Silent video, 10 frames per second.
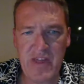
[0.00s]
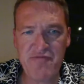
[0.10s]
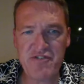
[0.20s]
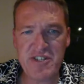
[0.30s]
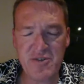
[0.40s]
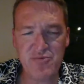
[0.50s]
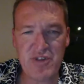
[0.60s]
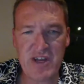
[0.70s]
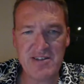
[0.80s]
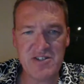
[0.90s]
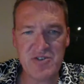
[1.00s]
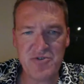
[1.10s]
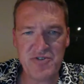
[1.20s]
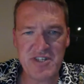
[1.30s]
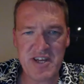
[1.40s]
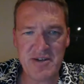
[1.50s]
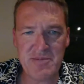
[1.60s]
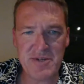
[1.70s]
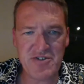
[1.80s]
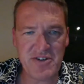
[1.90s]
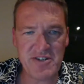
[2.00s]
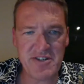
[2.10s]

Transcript: every single day, the stories they're going to be trying to